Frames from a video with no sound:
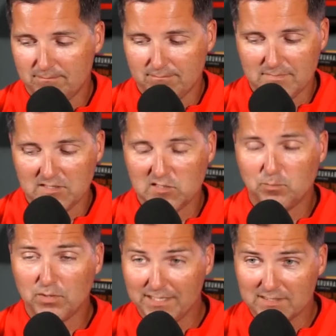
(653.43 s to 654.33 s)

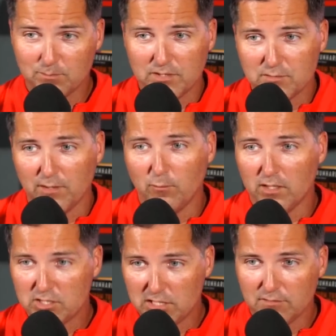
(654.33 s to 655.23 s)
splits between what
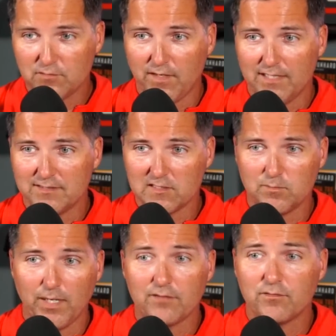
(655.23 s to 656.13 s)
Chiefs fans
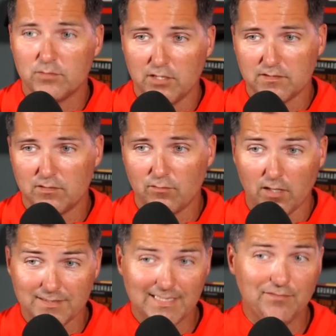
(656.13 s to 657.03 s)
expect from Justyn
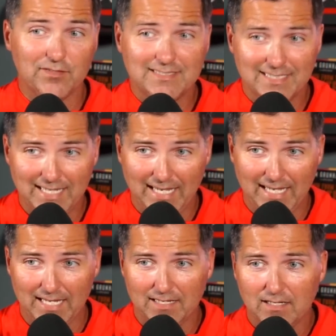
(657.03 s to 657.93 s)
Ross, even
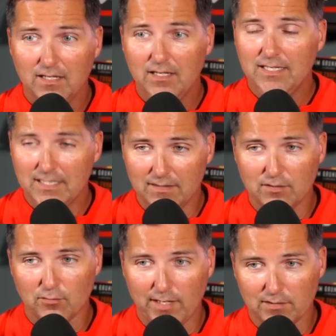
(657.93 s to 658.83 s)
today in the
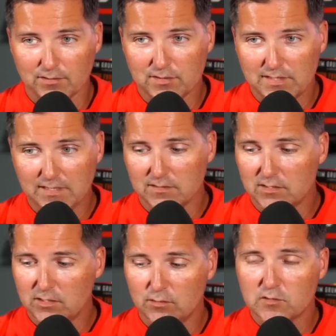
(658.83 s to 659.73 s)
regular season.
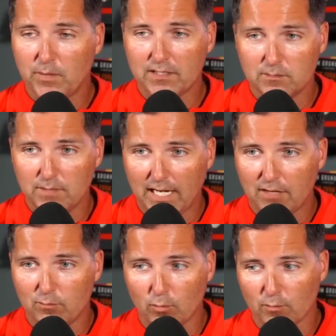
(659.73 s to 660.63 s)
Do you expect him to have
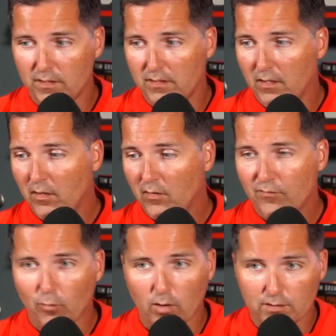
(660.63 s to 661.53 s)
more than
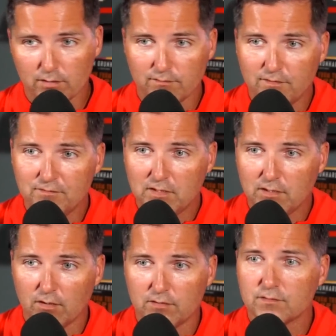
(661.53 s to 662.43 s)
450
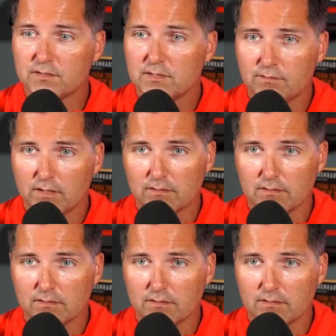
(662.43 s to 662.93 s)
yards receiving?